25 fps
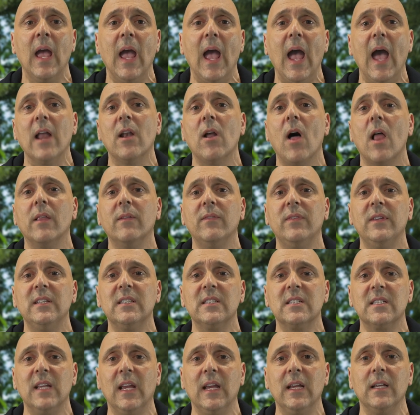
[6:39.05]
And all of these
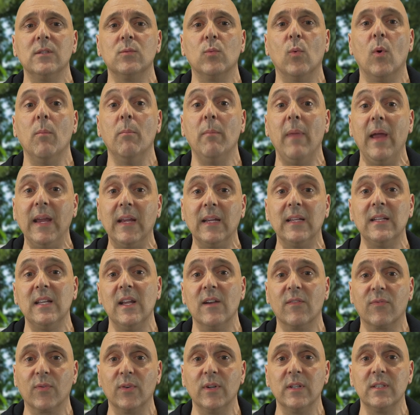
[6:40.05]
things will make a
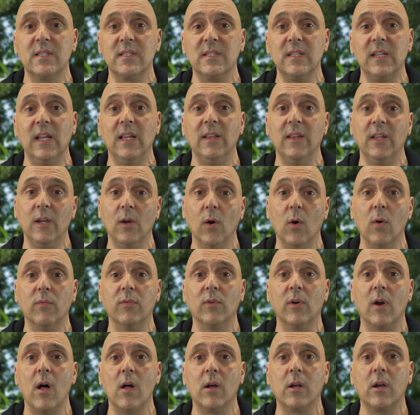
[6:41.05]
difference in the
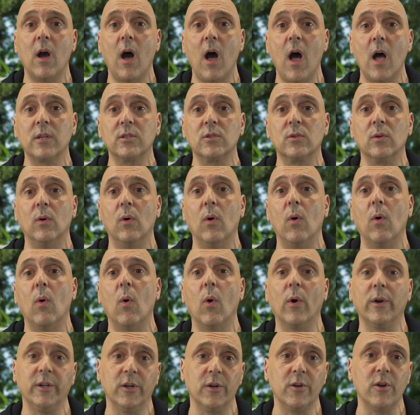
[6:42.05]
overall cost
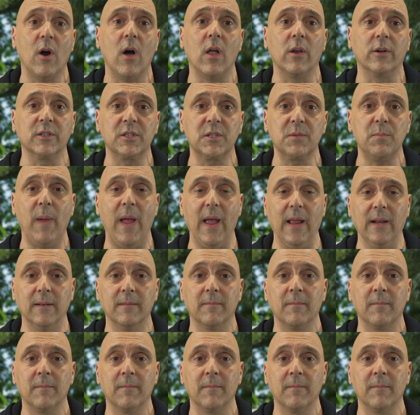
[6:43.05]
or your dollar spent.